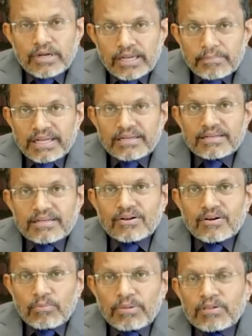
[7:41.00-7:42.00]
To limit
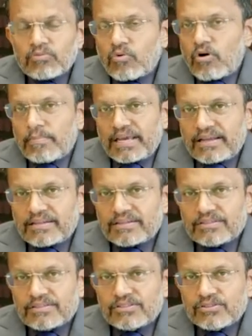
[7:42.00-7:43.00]
global warming
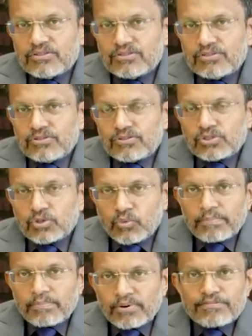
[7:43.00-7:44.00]
to
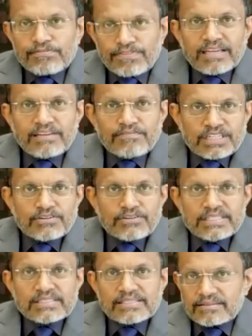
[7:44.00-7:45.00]
1.5
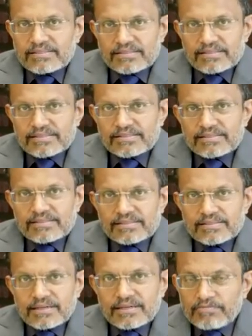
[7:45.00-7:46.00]
degrees
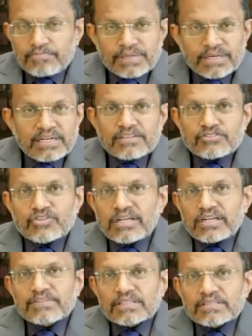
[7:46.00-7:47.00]
Celsius above pre
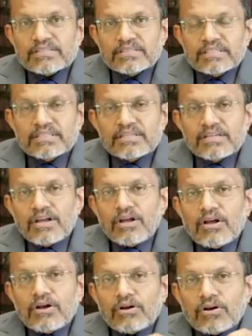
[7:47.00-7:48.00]
industrial levels,
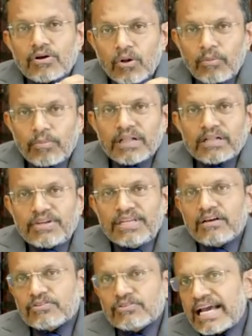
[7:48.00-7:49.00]
global
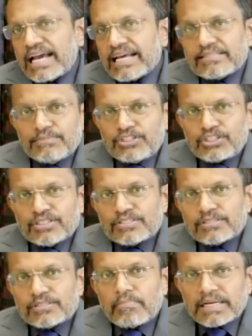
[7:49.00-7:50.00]
greenhouse gas
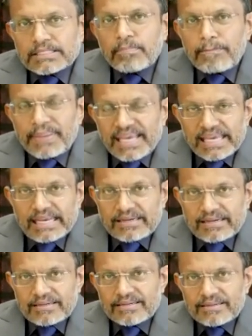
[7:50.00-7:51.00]
emissions must
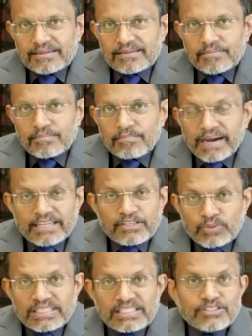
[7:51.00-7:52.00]
peak by
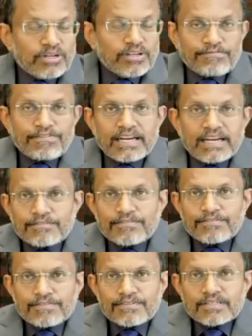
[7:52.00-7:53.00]
2025
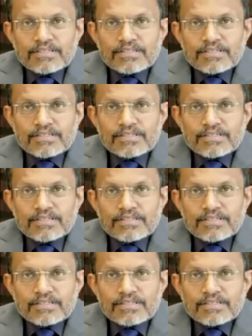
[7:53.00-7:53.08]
